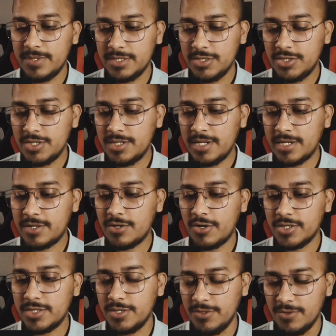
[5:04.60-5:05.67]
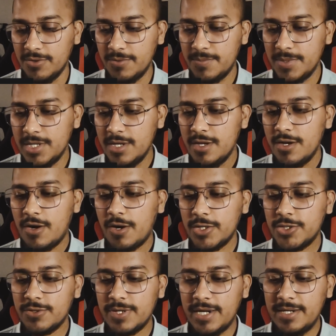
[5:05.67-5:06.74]
position across Europe, or
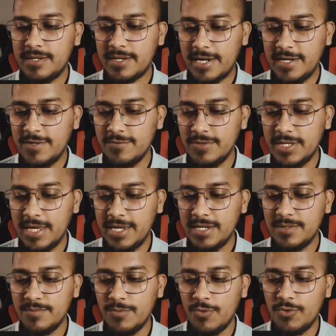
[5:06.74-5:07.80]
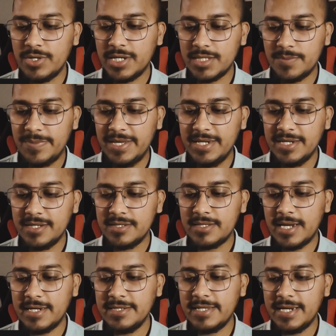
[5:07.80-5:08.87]
should I try to gain more experience
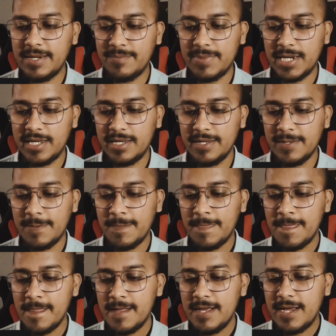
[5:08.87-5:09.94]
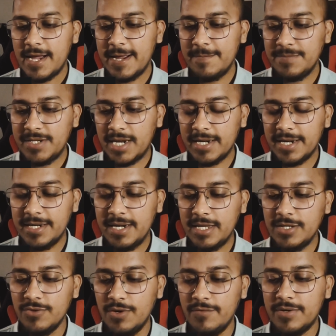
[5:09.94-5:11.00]
and then apply? I am
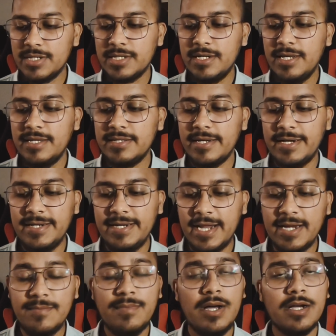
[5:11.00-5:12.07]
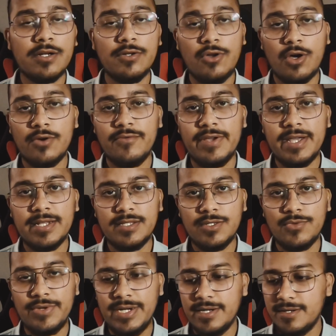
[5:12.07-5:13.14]
targeting universities in Denmark, Norway and
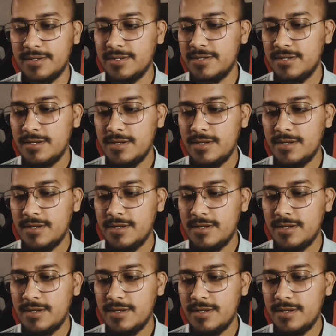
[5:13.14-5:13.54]
Sweden.